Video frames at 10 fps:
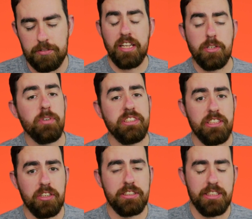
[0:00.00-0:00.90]
It's a pretty
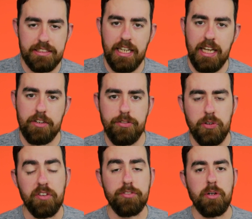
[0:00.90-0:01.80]
nasty attack for
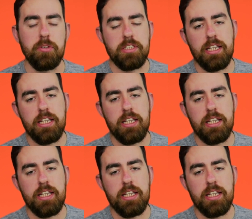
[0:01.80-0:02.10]
your foes